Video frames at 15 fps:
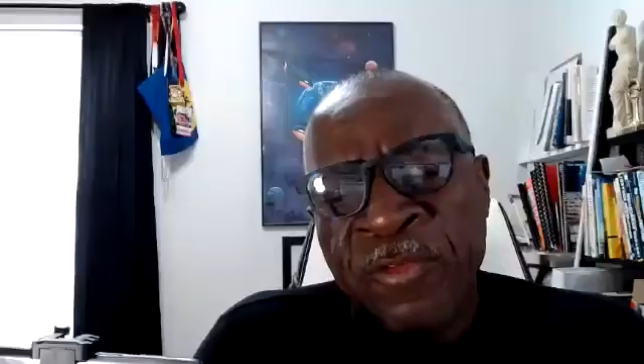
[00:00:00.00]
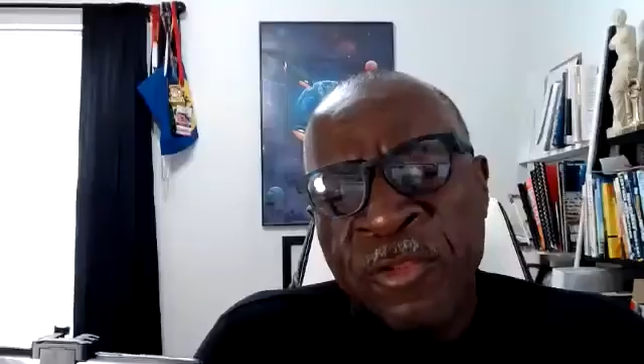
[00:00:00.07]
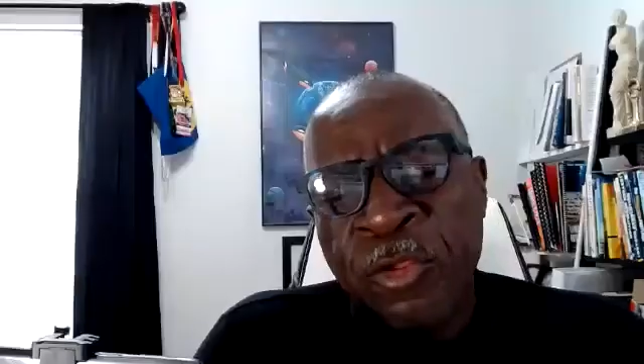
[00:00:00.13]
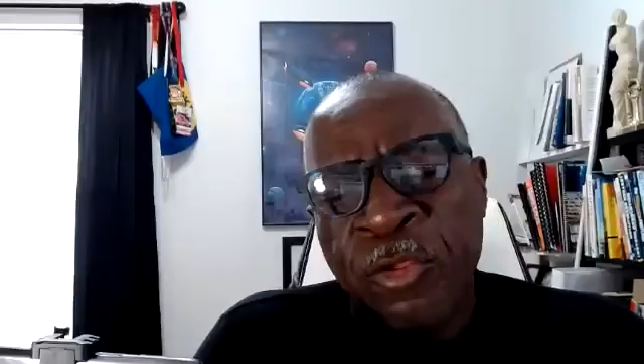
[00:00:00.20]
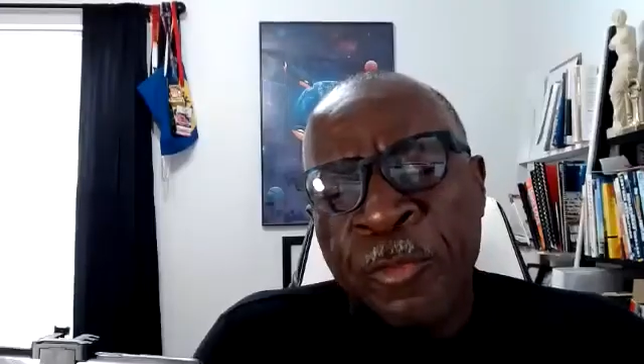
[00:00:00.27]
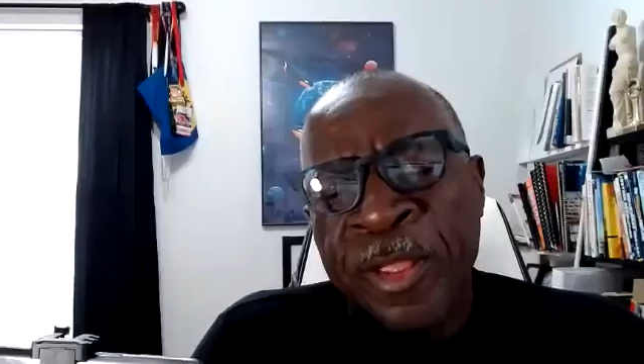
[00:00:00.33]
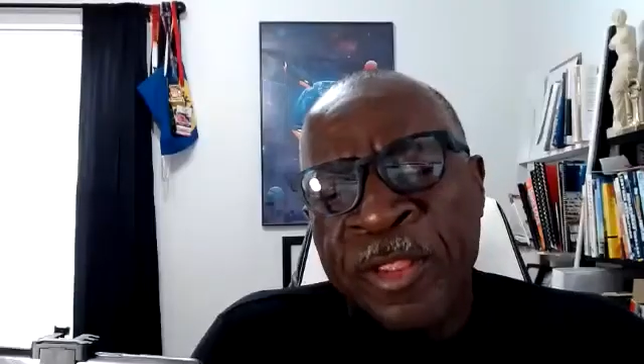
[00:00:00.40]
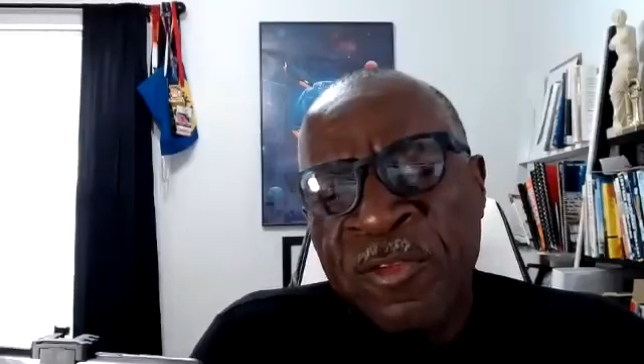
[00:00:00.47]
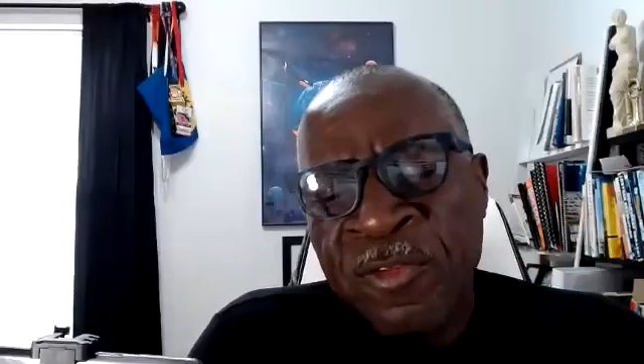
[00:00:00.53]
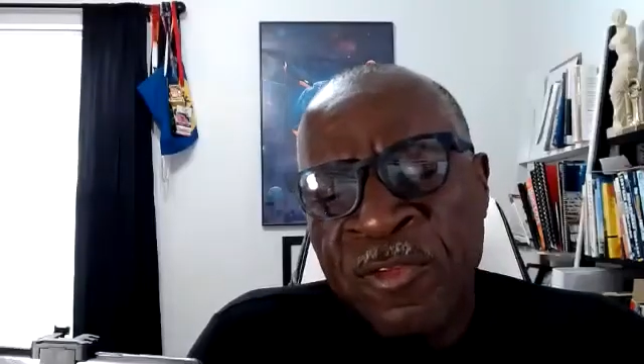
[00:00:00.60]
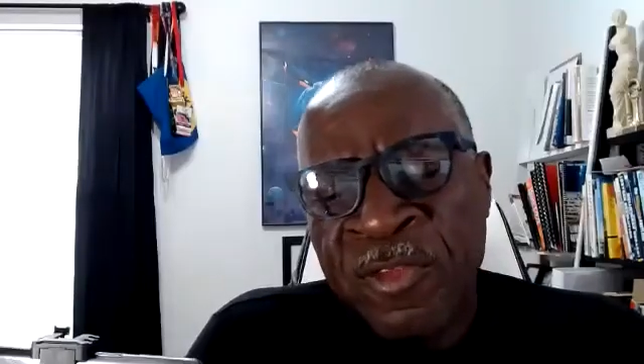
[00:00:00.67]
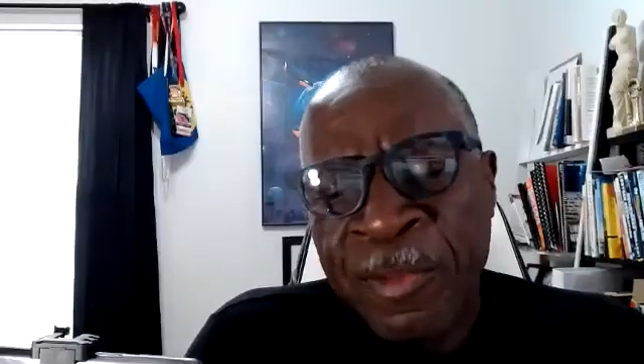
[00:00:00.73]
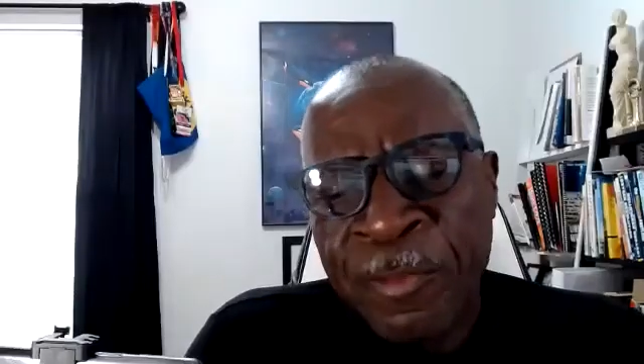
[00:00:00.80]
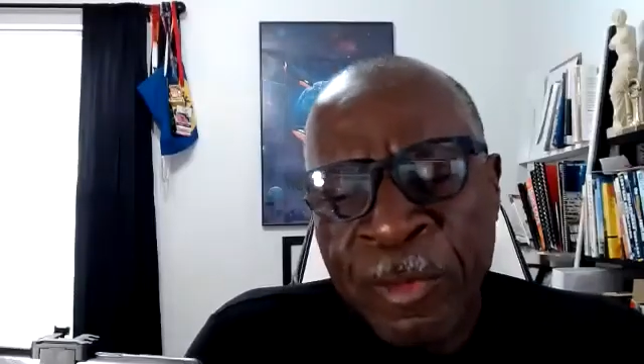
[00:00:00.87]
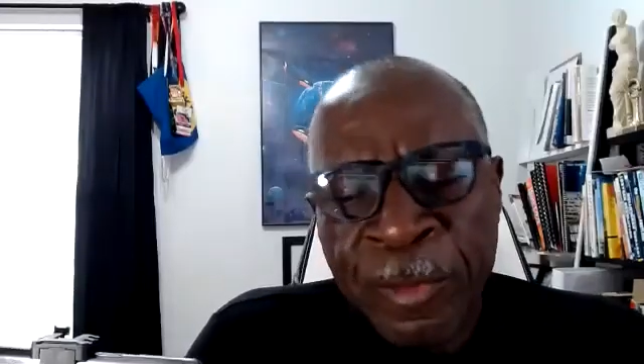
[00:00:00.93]
so you
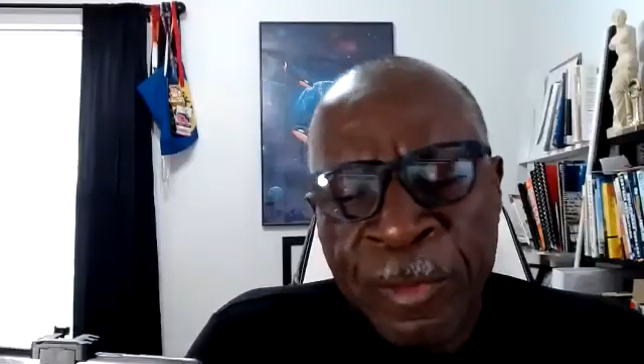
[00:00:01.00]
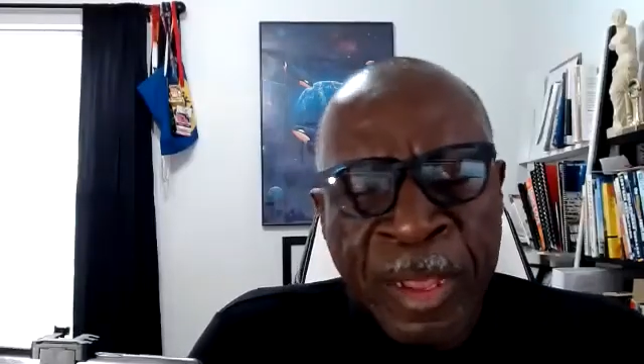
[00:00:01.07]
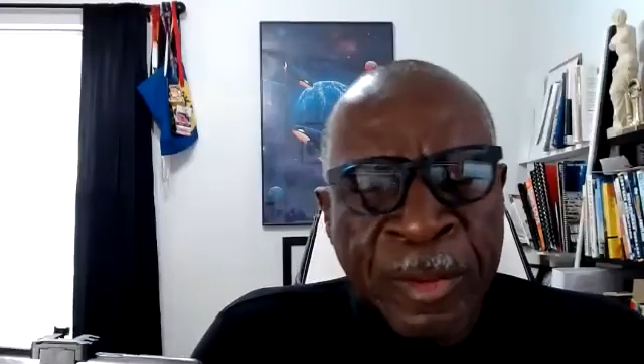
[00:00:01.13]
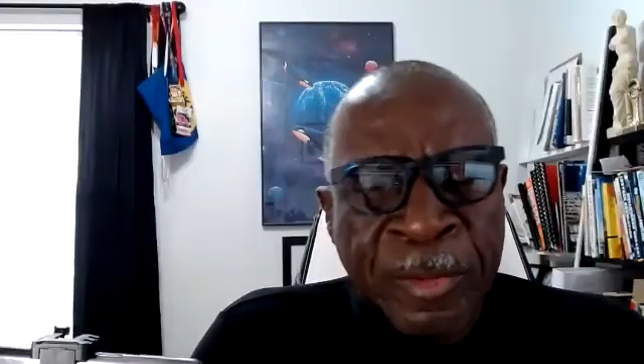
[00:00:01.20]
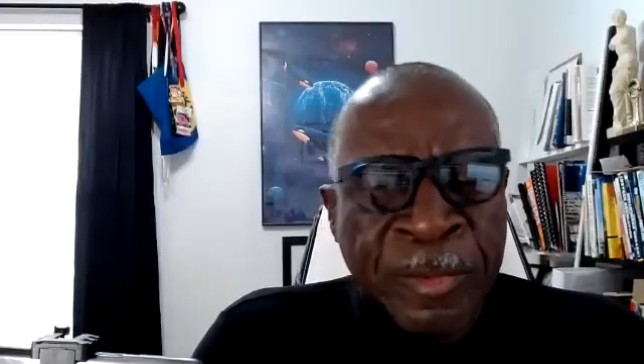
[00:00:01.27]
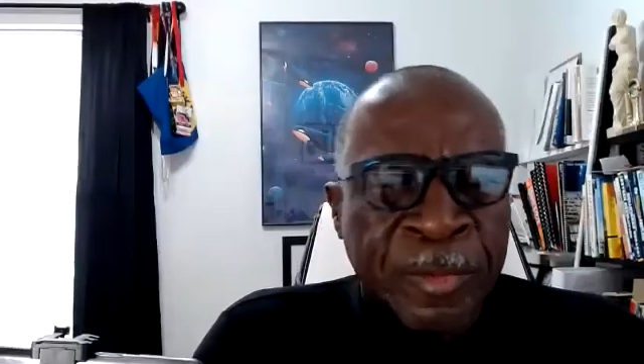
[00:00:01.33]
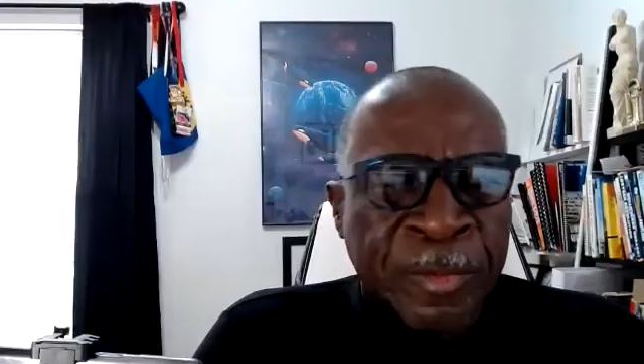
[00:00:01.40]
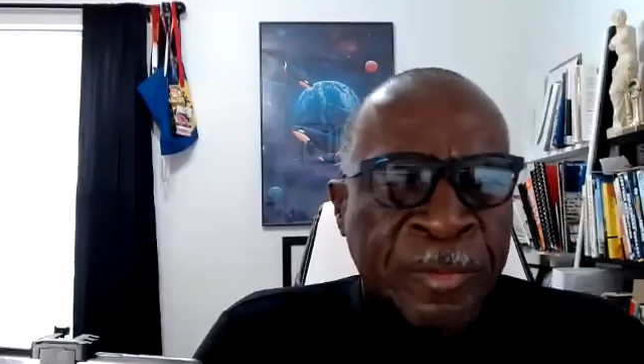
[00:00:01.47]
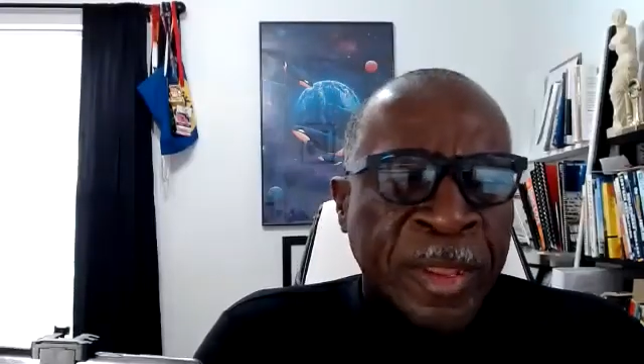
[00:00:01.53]
mentioned something about